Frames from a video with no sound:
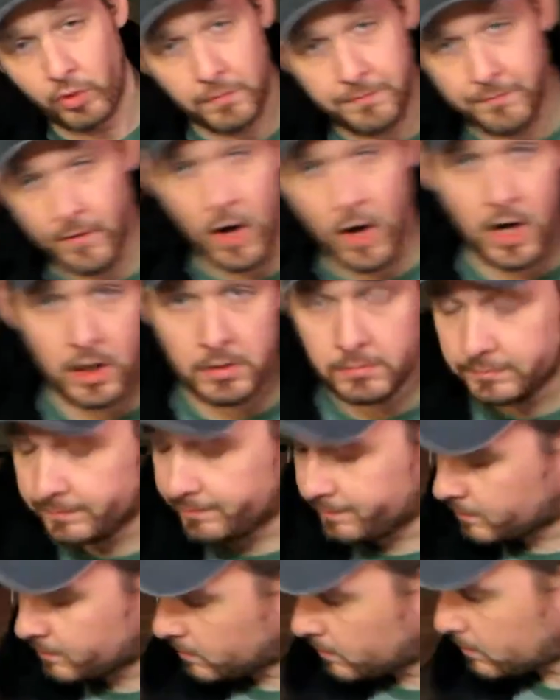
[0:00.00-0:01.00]
far.
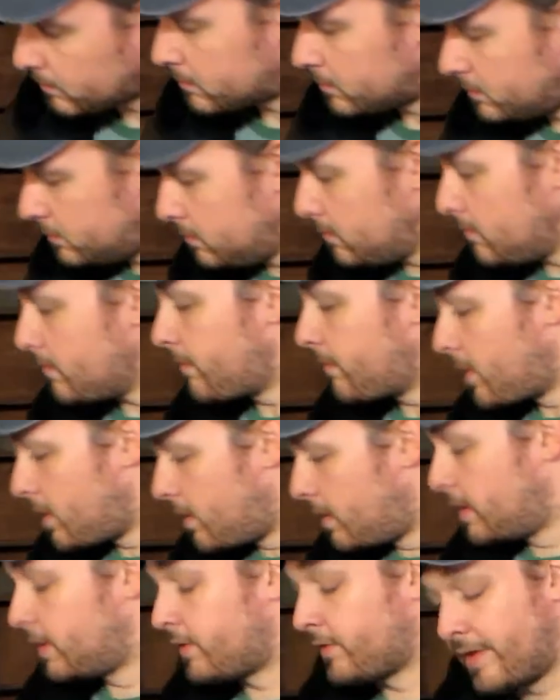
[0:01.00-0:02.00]

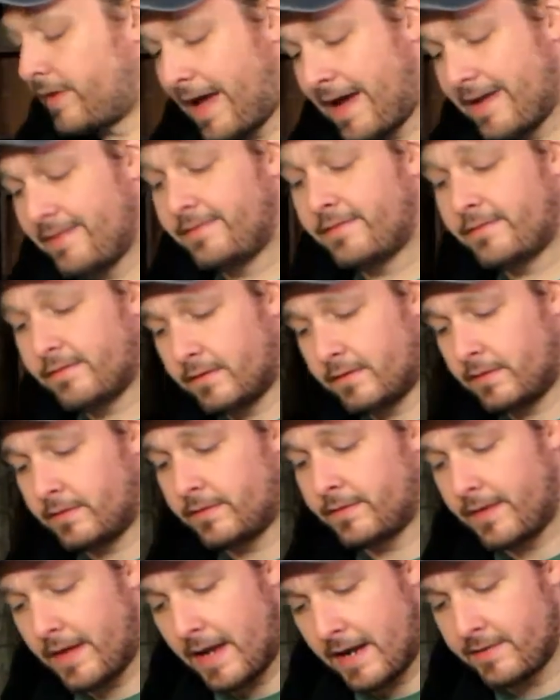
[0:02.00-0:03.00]
It's nice.
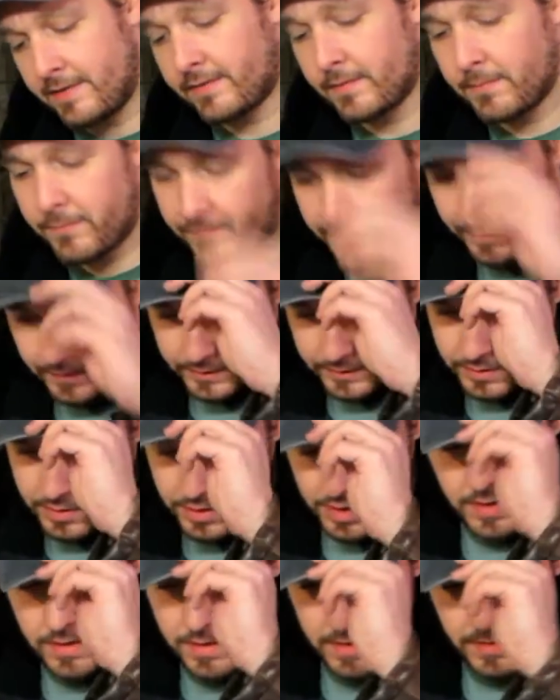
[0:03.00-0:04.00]
It's nice. I'm feeling
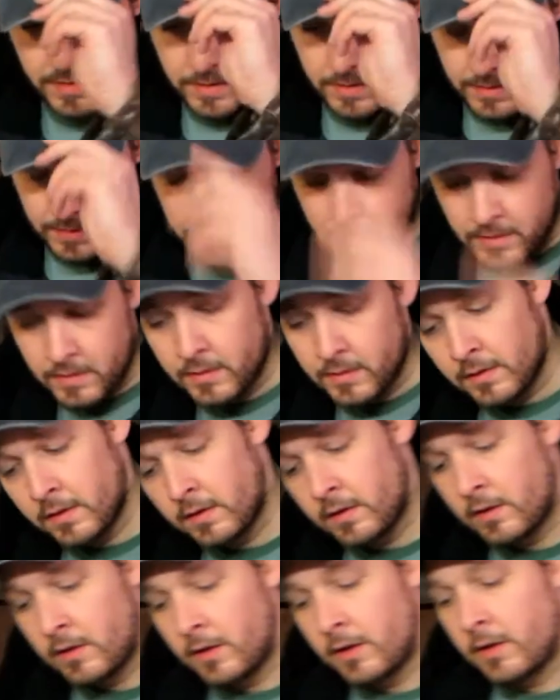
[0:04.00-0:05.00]
good.
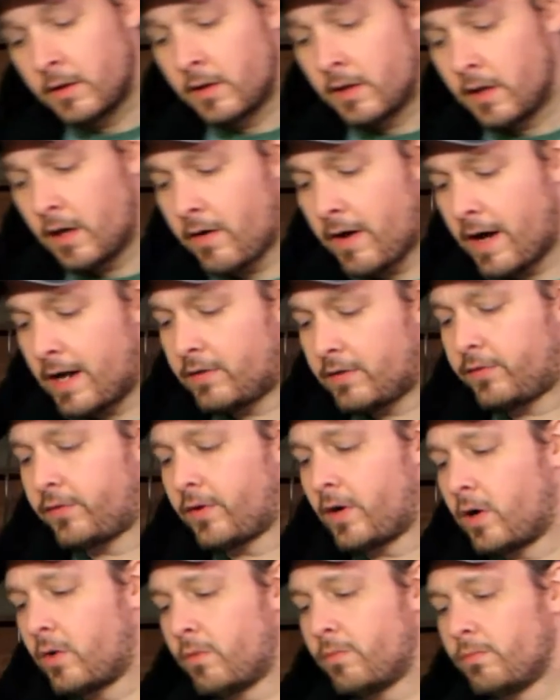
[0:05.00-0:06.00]
All right,
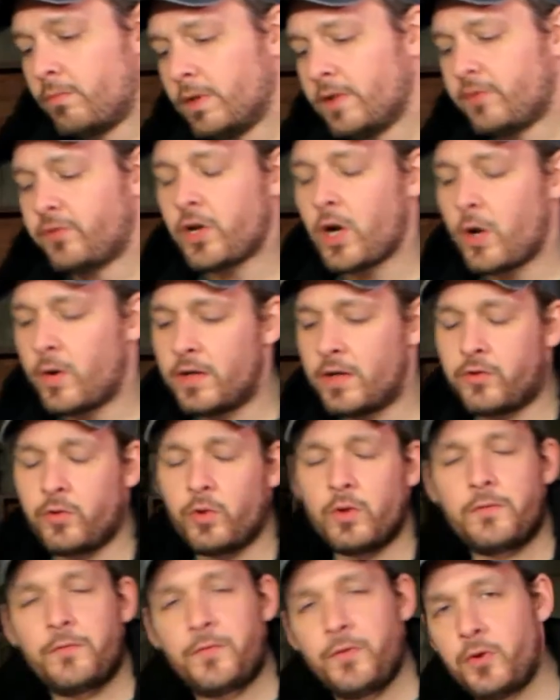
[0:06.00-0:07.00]
so let's go into
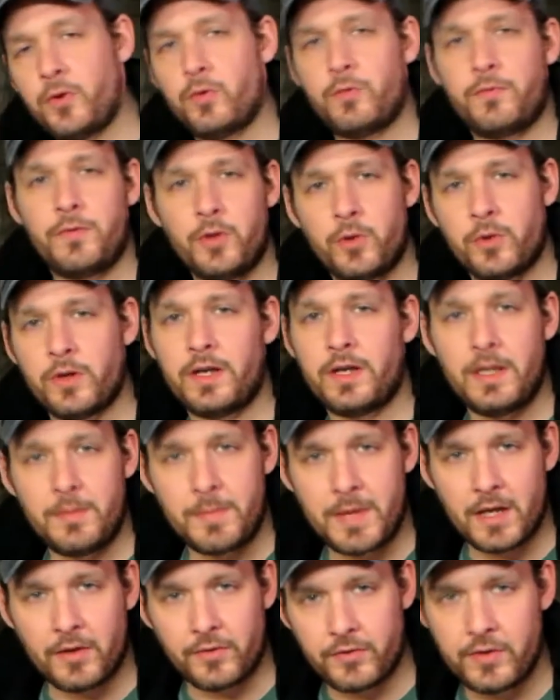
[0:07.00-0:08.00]
a few viewer
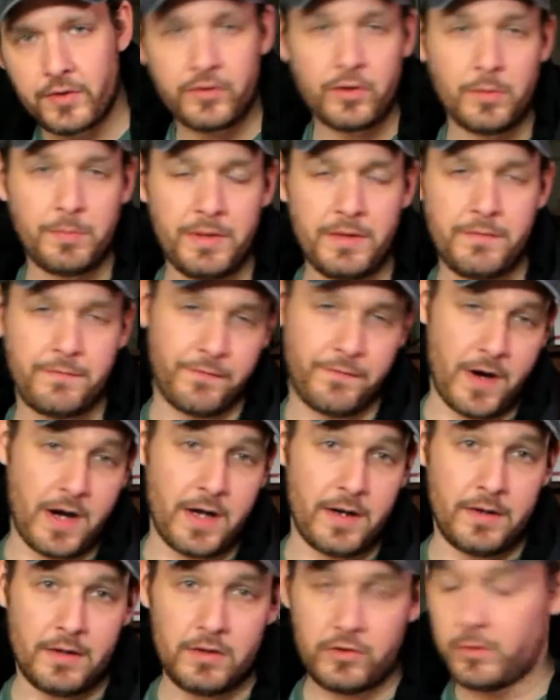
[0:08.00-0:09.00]
emails. This will be fun.
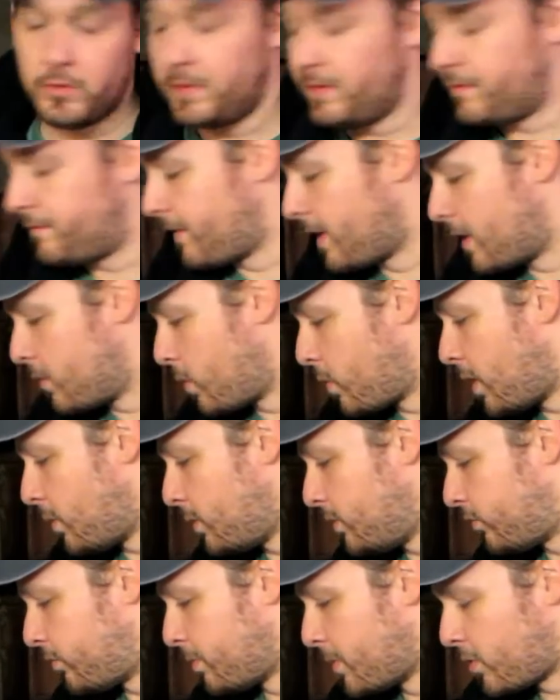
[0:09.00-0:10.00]
This will be fun while we
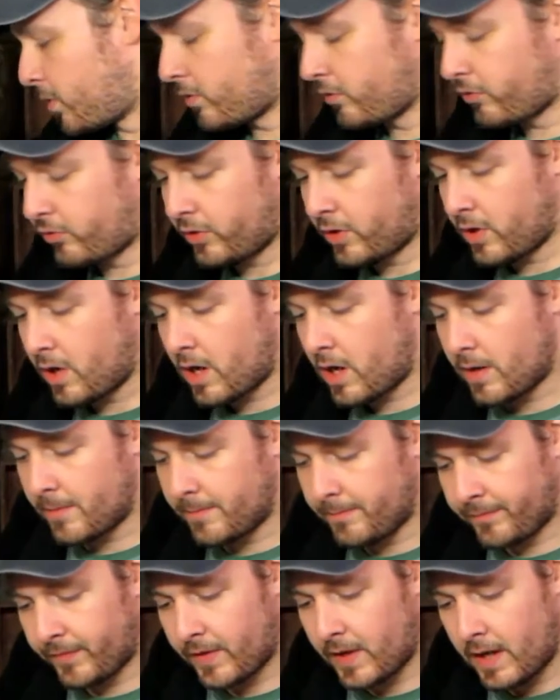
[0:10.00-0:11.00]
smoke the cigar.
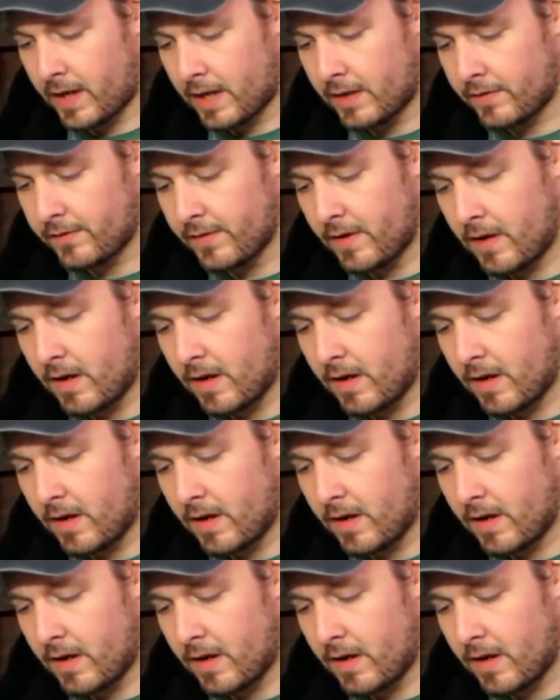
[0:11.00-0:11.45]
And